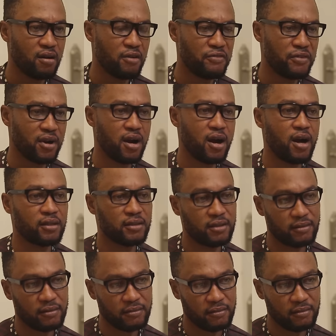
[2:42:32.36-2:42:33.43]
of your
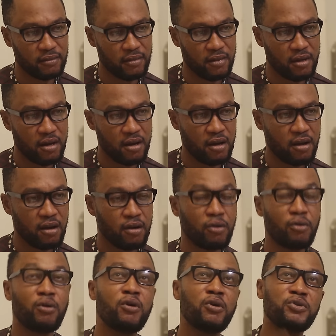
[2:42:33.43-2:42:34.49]
heart,
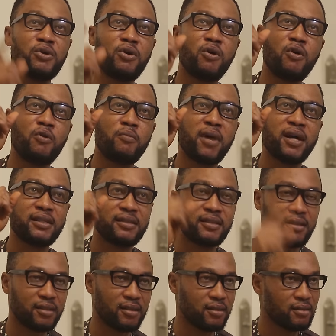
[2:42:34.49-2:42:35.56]
God
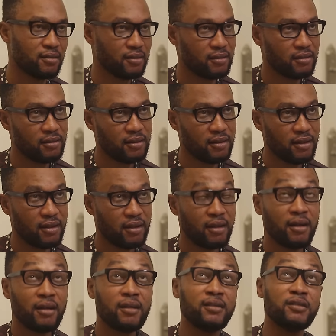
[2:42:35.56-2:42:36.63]
Almighty,
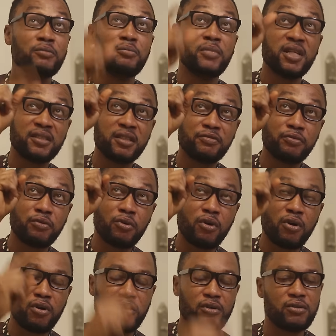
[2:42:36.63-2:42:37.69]
the merciful
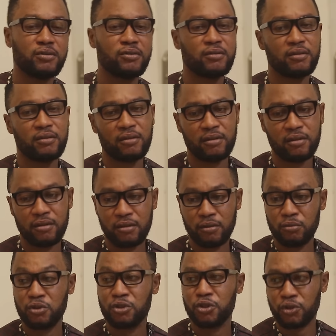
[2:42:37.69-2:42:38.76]
God,
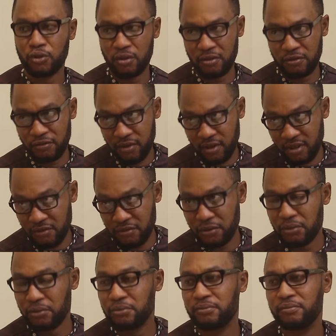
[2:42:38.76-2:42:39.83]
will surely forgive
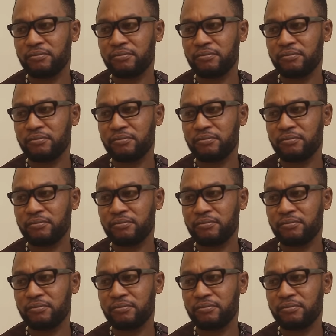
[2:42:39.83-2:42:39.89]
you.